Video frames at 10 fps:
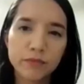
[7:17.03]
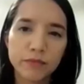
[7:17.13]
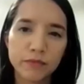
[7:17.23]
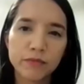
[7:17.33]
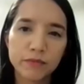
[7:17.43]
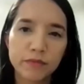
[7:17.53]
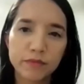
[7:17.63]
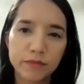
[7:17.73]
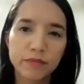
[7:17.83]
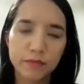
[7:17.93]

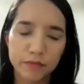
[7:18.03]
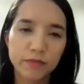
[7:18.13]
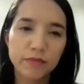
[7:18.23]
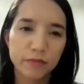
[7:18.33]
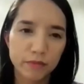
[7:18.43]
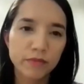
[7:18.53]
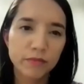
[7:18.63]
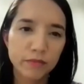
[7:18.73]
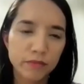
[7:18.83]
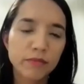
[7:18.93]
difficulty being a
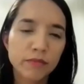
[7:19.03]
Muslimah